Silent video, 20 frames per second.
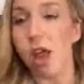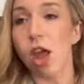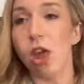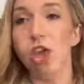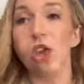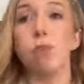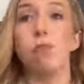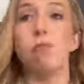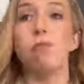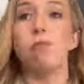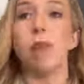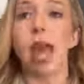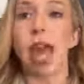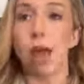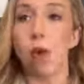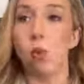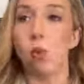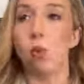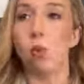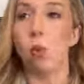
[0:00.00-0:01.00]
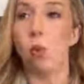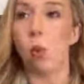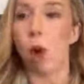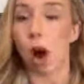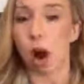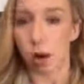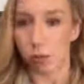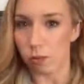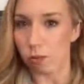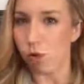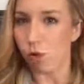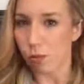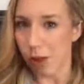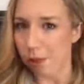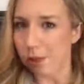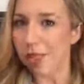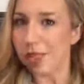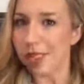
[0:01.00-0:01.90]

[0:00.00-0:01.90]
You may be